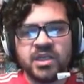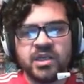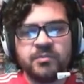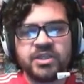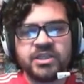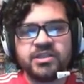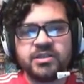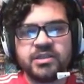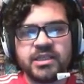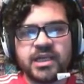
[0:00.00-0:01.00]
But
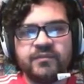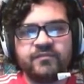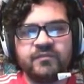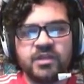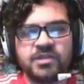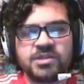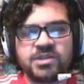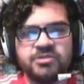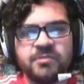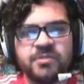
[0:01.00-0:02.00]
they have lost 2 of
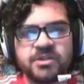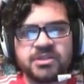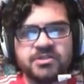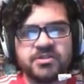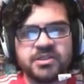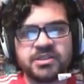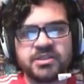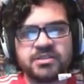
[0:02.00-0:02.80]
their boss orders.